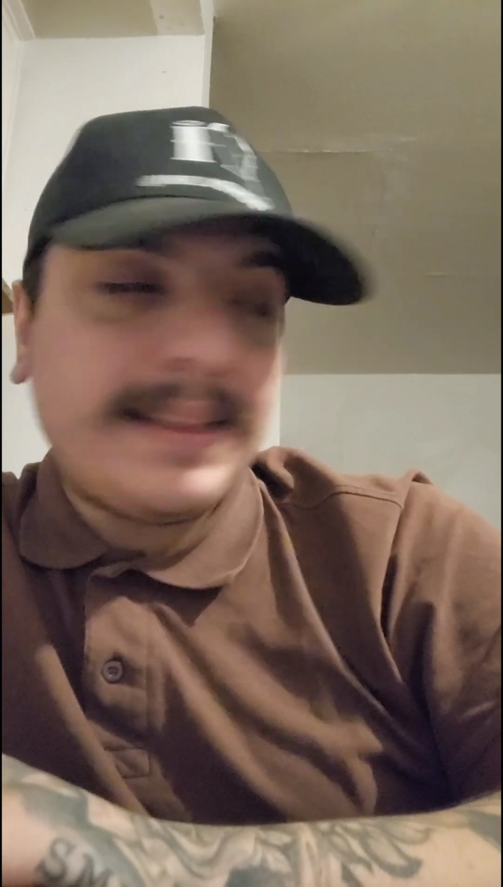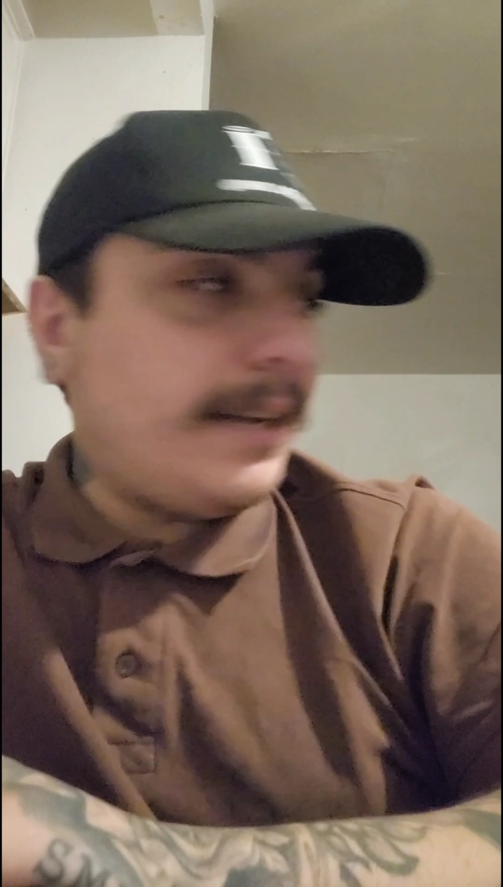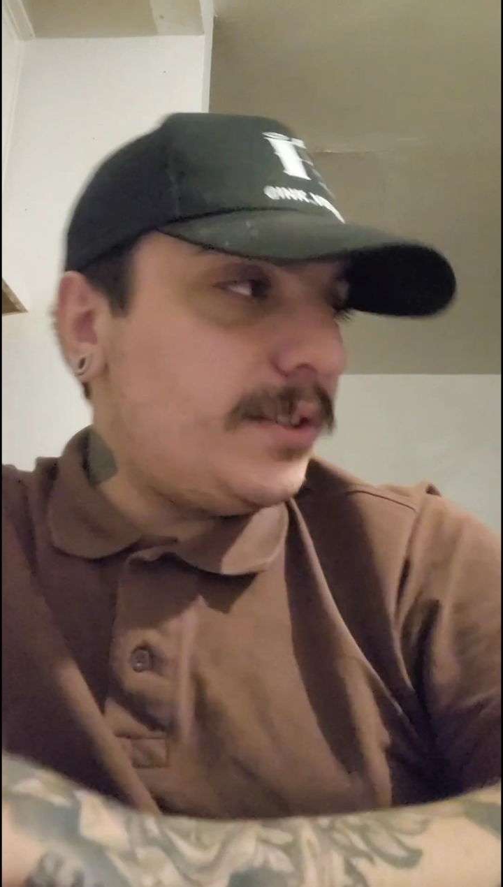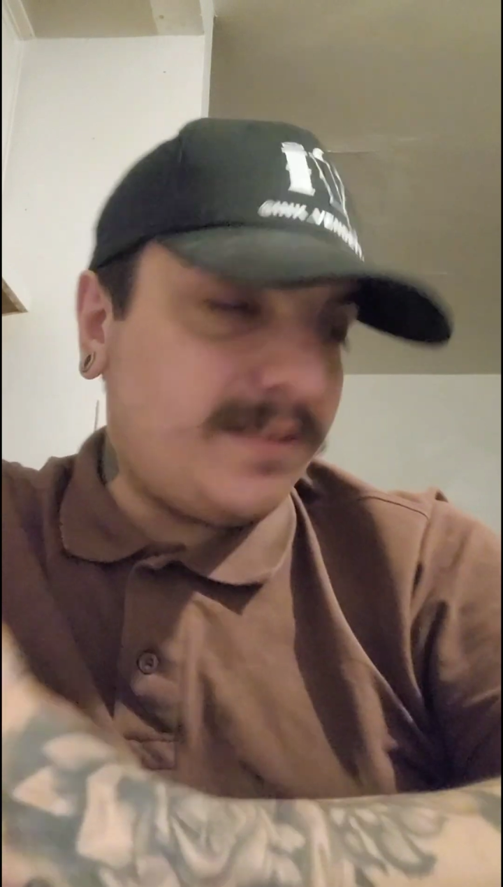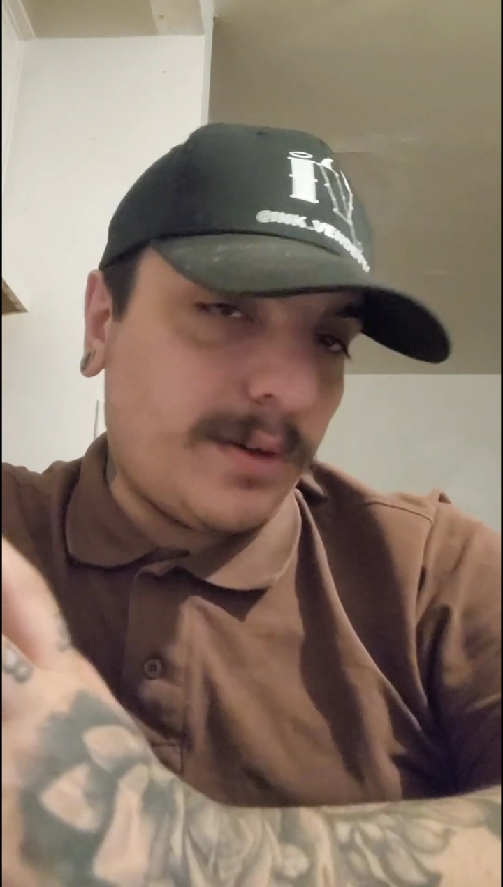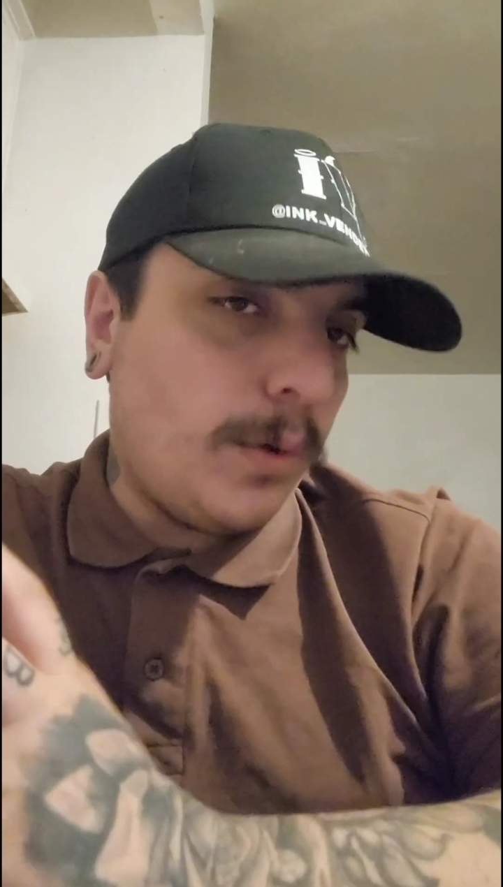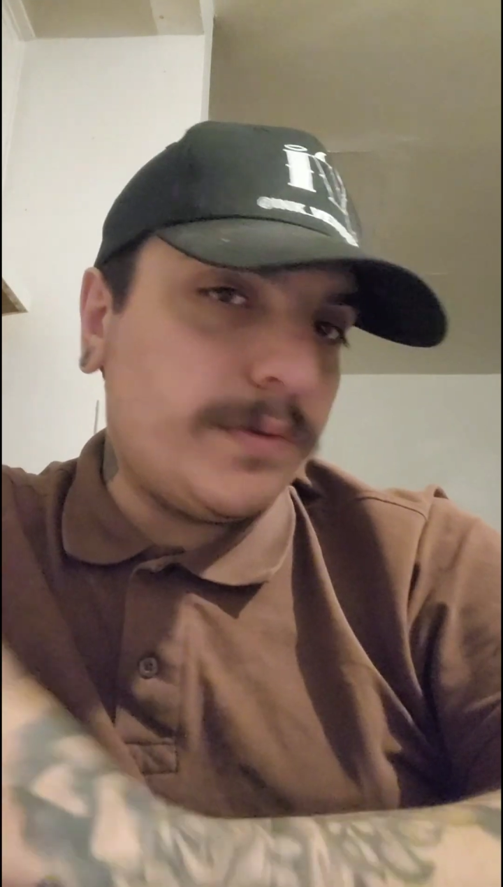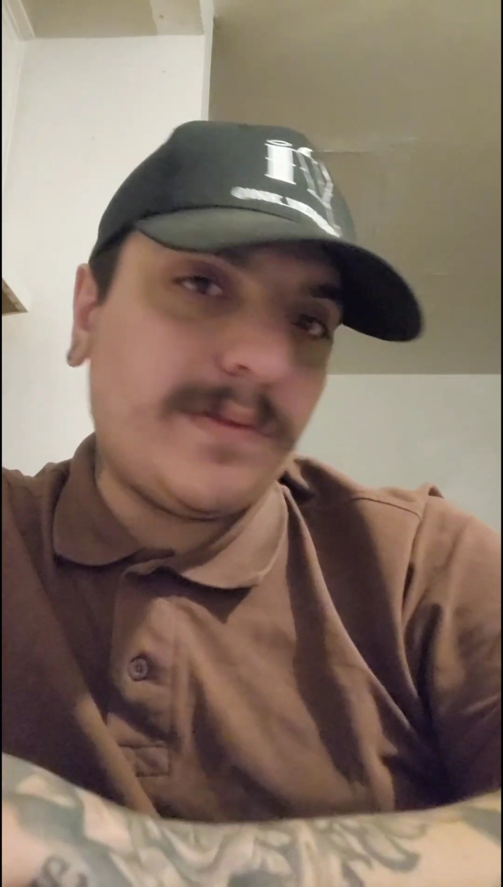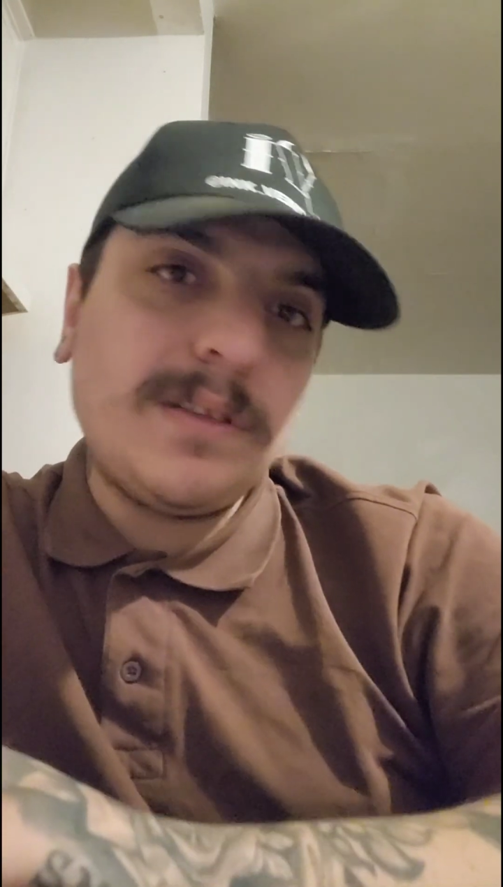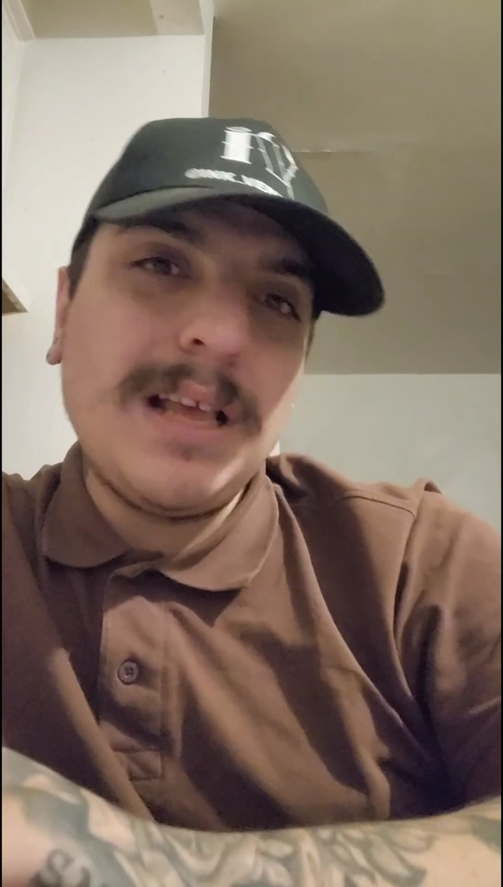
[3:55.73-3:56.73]
that there's
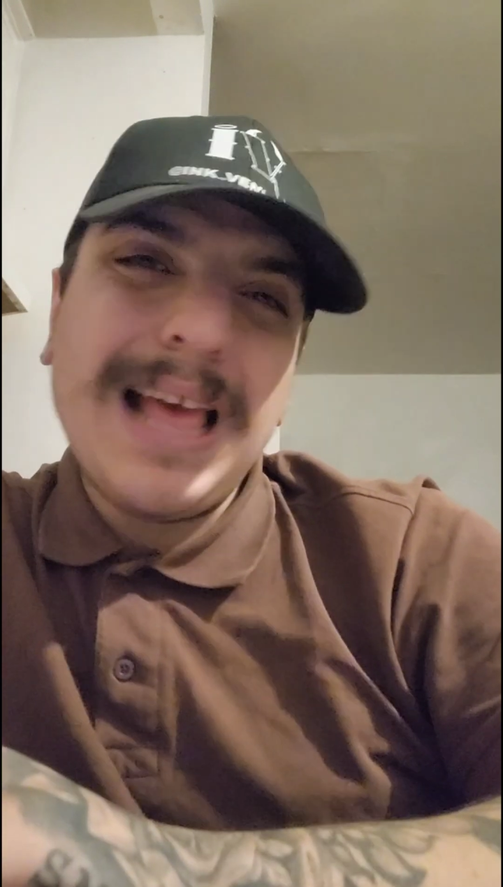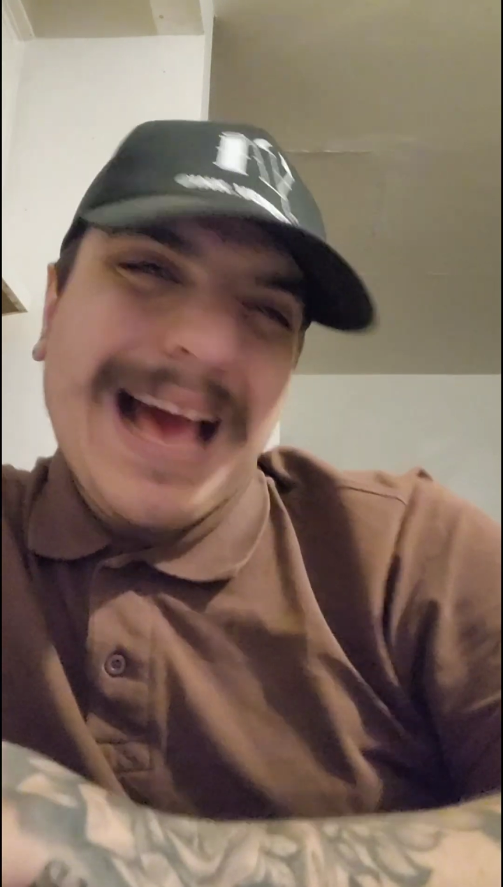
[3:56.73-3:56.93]
ghosts.